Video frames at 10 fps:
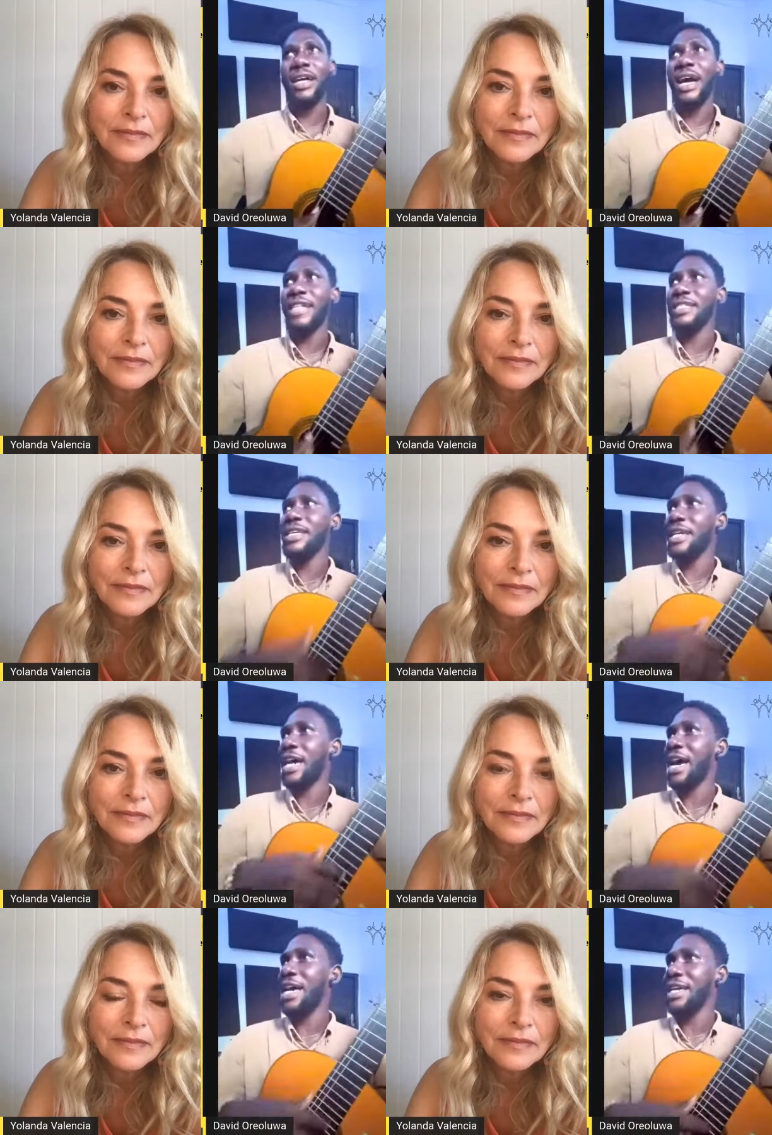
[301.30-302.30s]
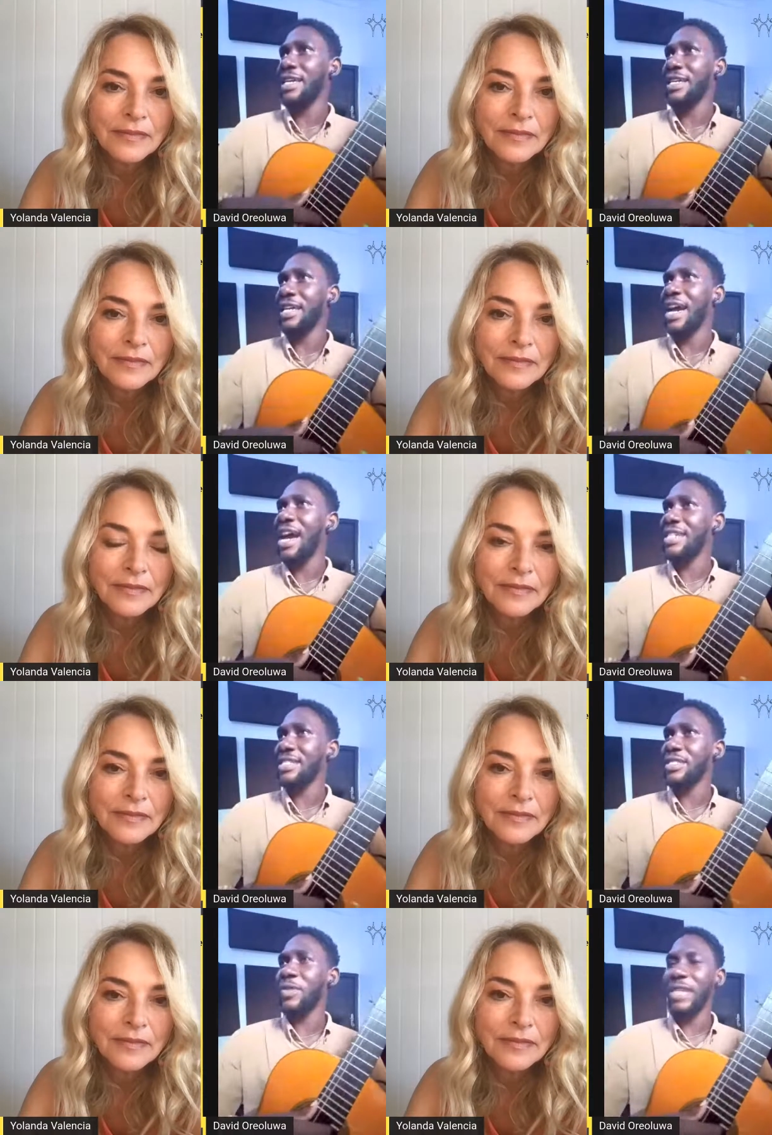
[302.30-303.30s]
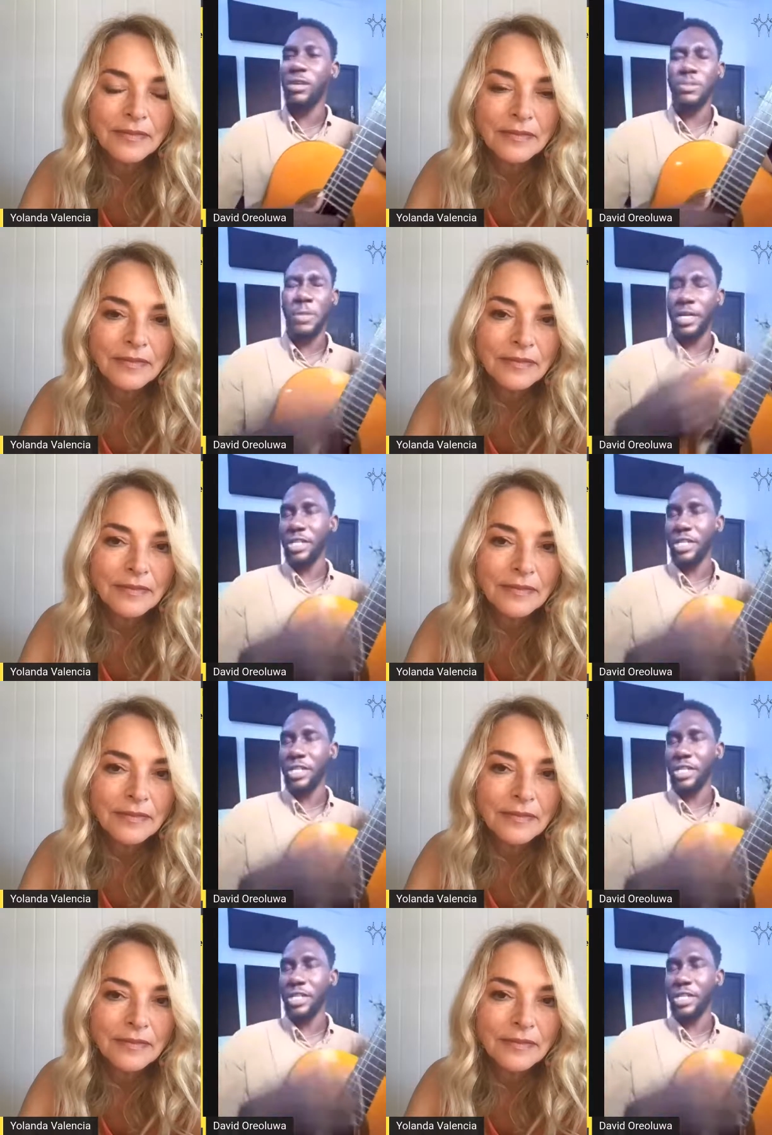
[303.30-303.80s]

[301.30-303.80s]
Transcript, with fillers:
Speaker 1: I, I think I had it when I was very